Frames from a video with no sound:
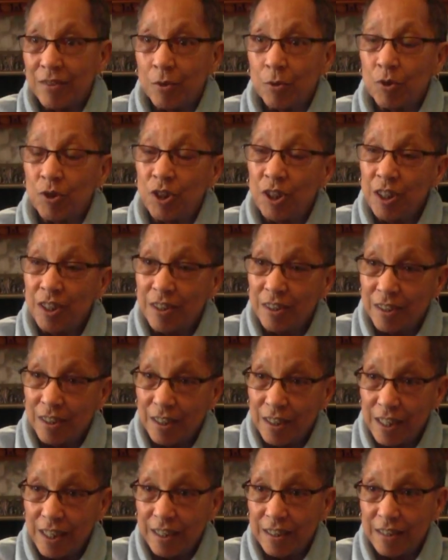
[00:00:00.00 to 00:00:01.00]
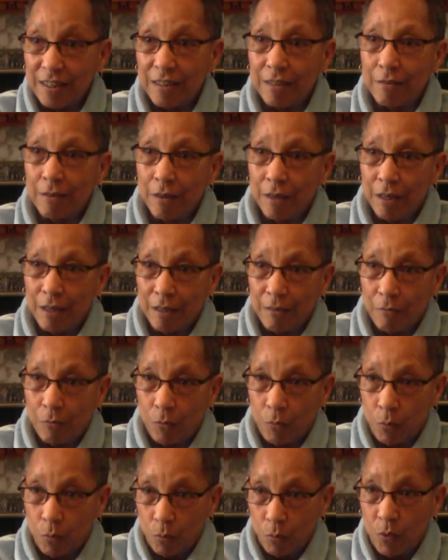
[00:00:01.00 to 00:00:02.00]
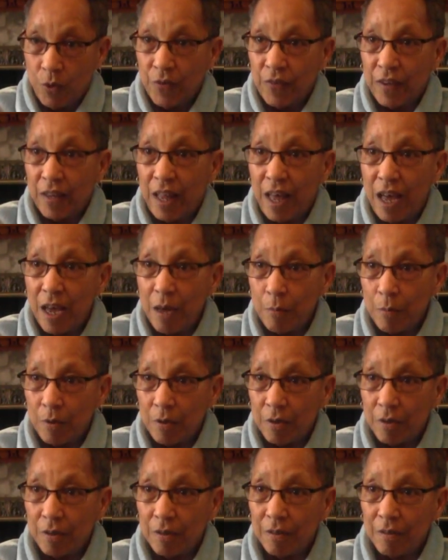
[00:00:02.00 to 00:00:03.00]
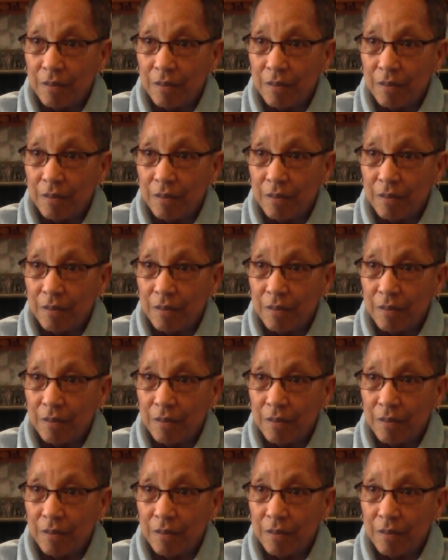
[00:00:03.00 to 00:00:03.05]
So she's connected with Lima.